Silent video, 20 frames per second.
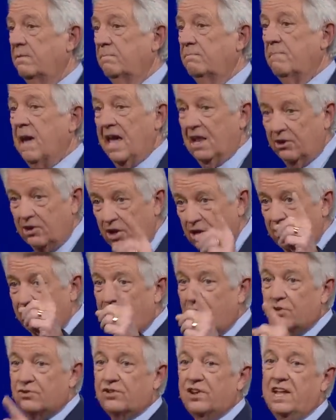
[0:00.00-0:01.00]
Baylor
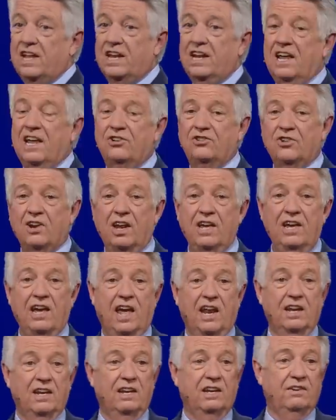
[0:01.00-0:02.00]
University initially,
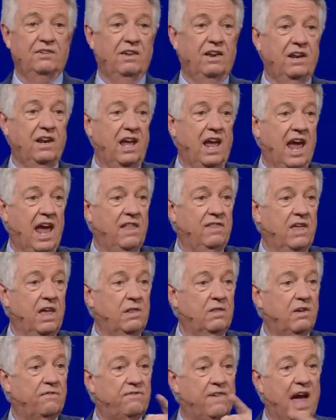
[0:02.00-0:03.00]
and, and
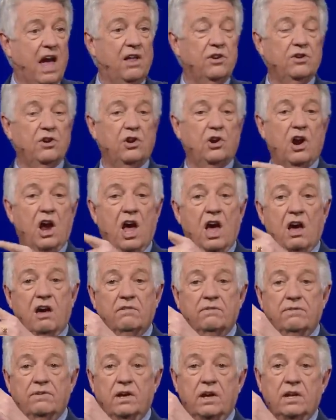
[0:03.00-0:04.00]
then the founder
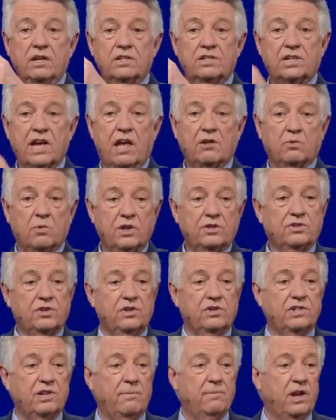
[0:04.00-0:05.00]
of
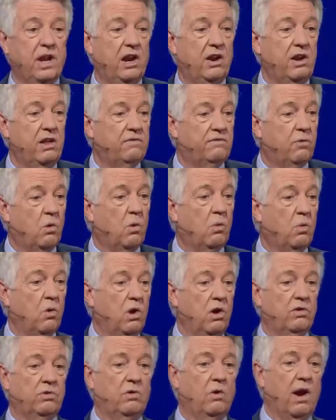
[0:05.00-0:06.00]
Southwestern Seminary in Fort
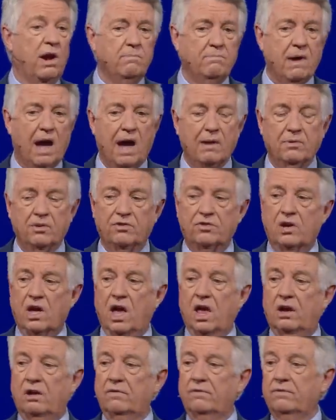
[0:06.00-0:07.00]
Worth, great Bible
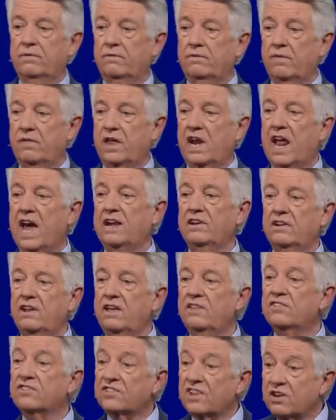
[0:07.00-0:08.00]
scholar from the
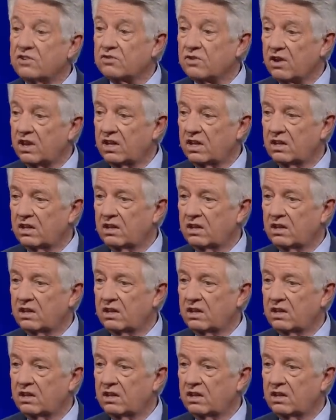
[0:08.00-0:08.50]
19th century,